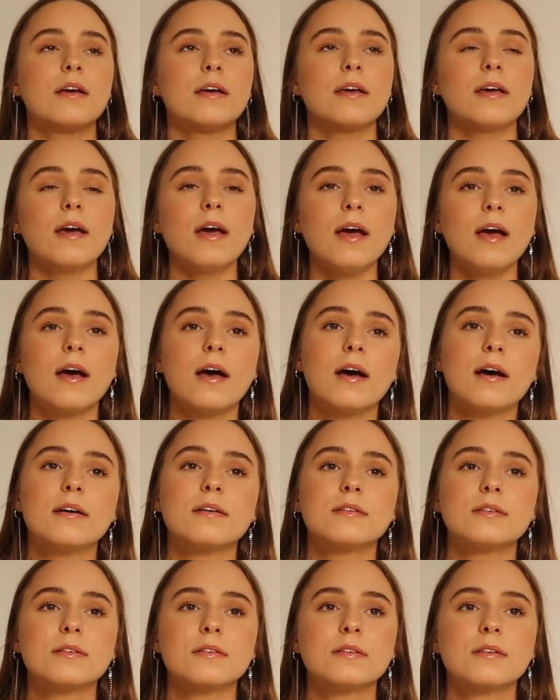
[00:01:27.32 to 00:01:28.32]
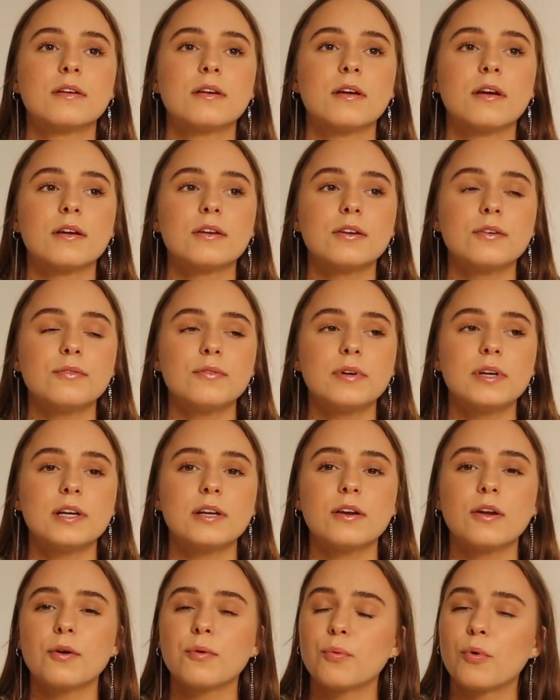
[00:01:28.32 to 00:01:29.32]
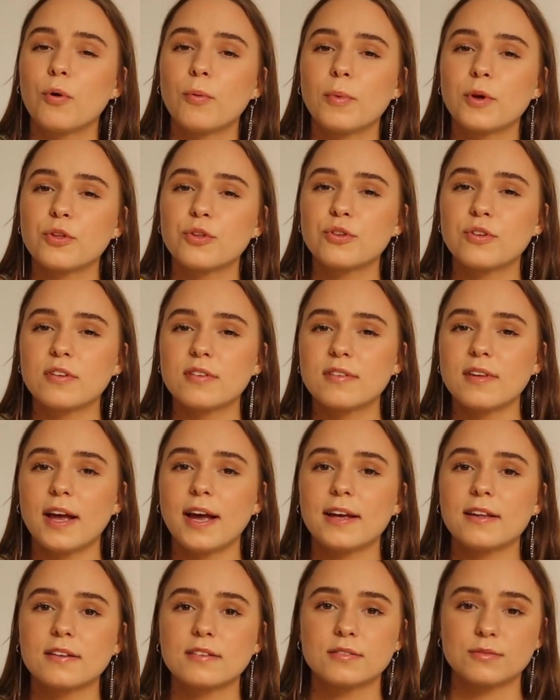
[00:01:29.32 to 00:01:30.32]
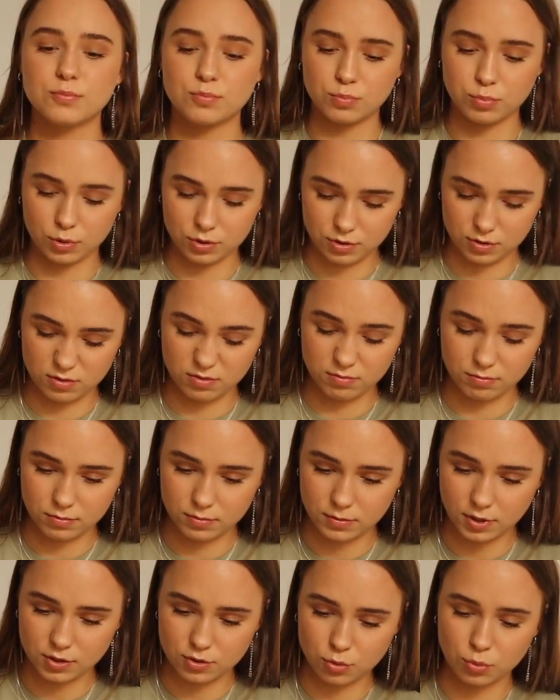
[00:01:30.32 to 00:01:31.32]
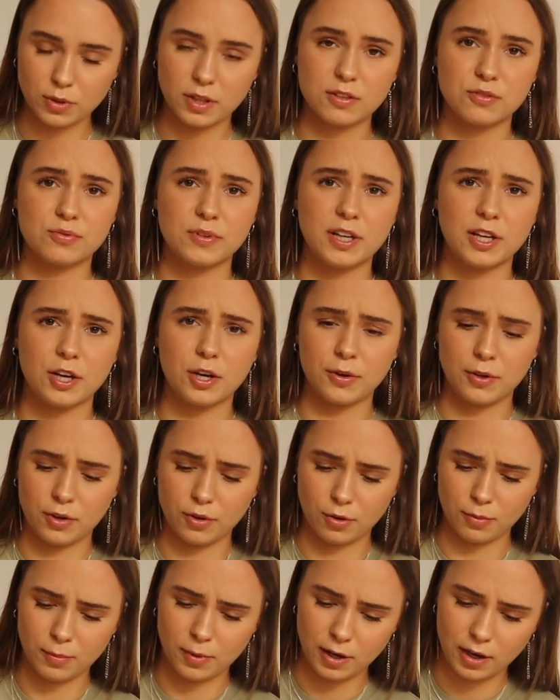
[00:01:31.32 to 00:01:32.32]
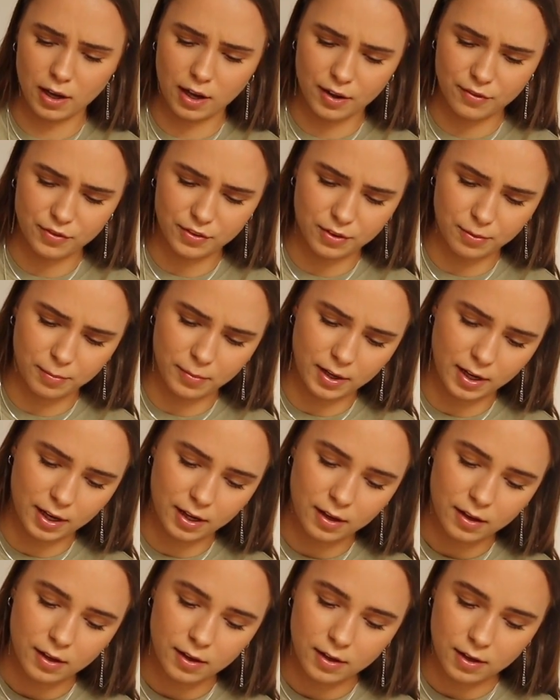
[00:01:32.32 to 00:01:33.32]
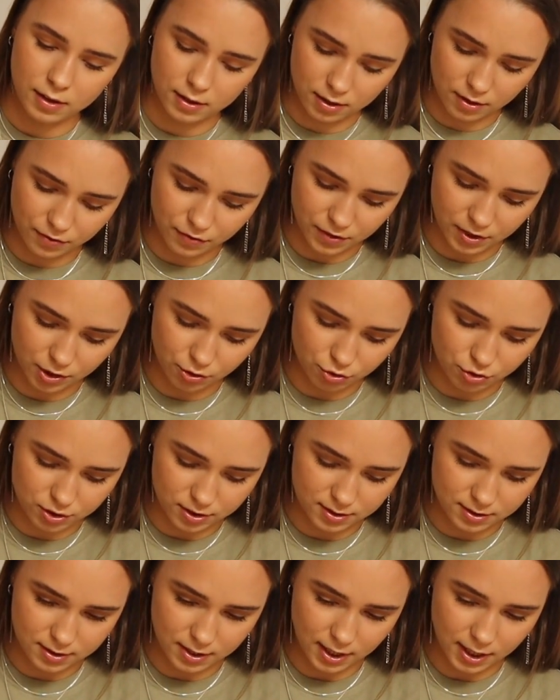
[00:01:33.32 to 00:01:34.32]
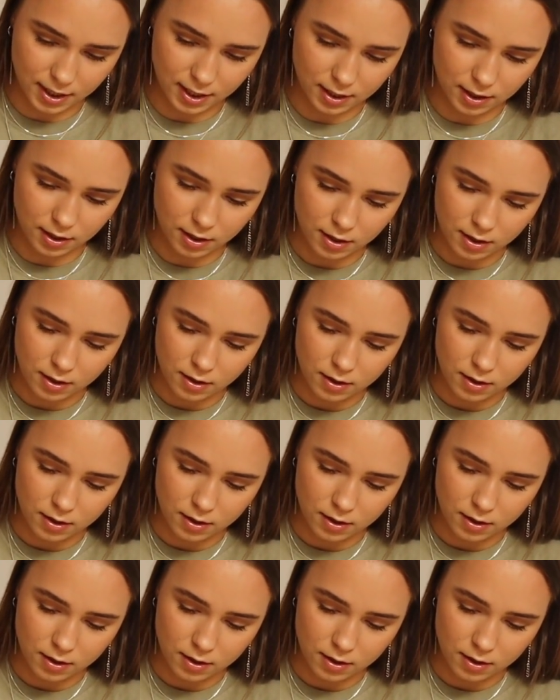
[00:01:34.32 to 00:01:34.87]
yeah, I don't really know what much to say. That's all that's really going on in my life at the minute. Nothing interesting.